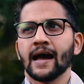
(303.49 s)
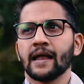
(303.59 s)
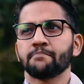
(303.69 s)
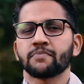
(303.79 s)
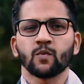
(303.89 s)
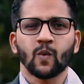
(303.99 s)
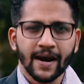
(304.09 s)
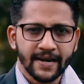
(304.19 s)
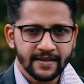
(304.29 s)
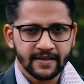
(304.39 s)
and
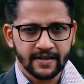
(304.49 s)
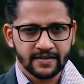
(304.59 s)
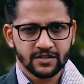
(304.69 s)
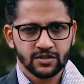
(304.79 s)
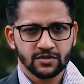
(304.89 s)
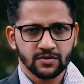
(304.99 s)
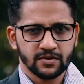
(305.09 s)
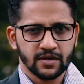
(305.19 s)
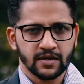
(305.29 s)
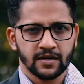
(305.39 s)
providing things to
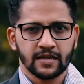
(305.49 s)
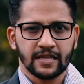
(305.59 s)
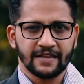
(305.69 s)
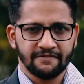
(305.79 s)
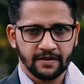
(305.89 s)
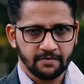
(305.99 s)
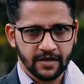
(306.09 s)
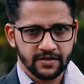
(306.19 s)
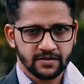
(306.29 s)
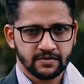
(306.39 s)
the living
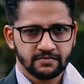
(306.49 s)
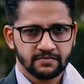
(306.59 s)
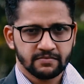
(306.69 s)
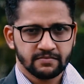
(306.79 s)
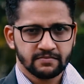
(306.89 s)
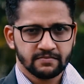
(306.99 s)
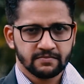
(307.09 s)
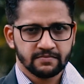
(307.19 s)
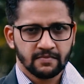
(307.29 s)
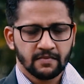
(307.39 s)
beings.
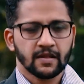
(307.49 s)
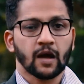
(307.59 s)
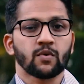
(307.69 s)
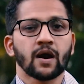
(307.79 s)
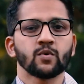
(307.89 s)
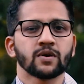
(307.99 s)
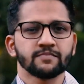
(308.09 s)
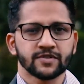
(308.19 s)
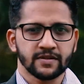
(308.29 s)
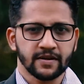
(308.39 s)
Now Rahu
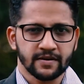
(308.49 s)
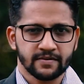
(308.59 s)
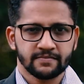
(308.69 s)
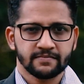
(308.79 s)
comes in here.